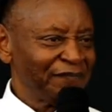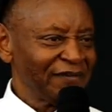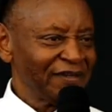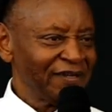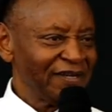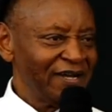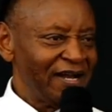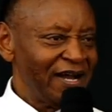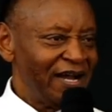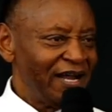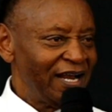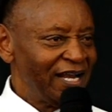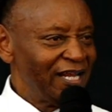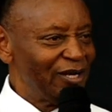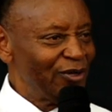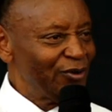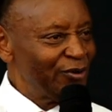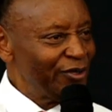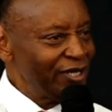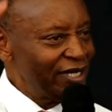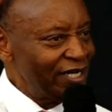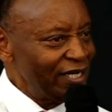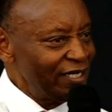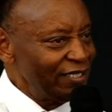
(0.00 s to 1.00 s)

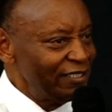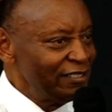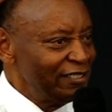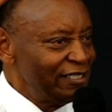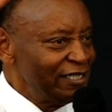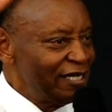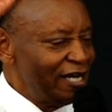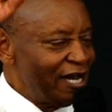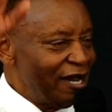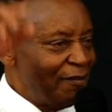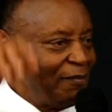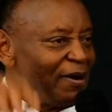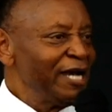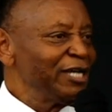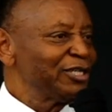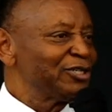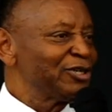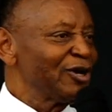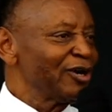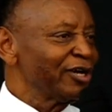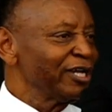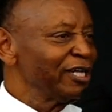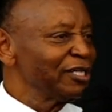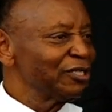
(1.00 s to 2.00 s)
Hallelujah. Am I
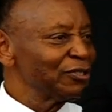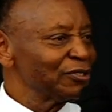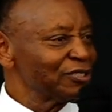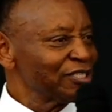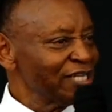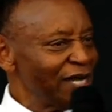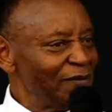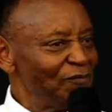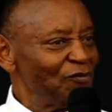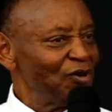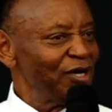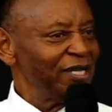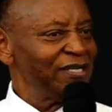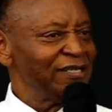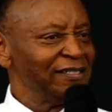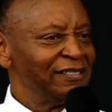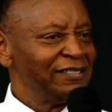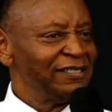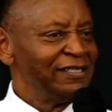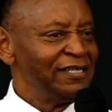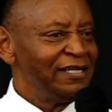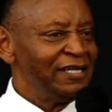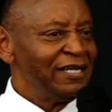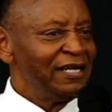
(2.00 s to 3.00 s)
talking to someone?
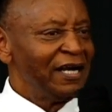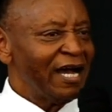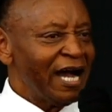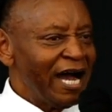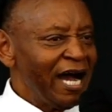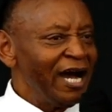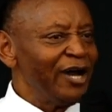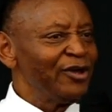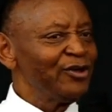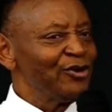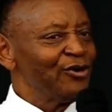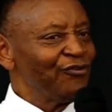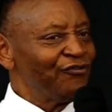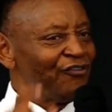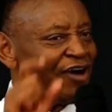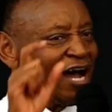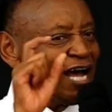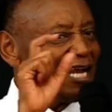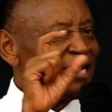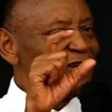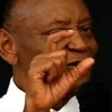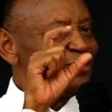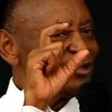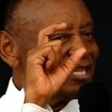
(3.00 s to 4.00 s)
How you
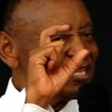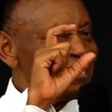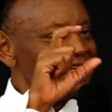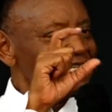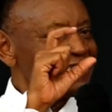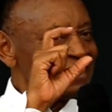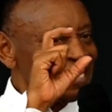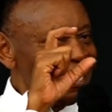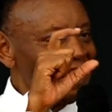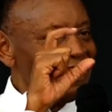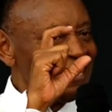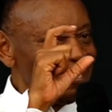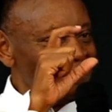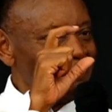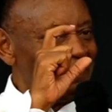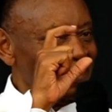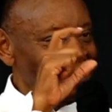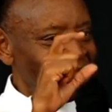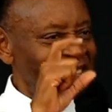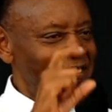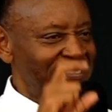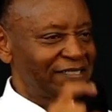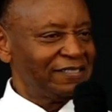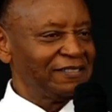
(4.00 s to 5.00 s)
valued the Sunday
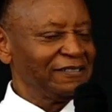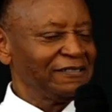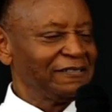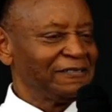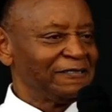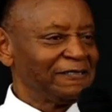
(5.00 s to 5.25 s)
best.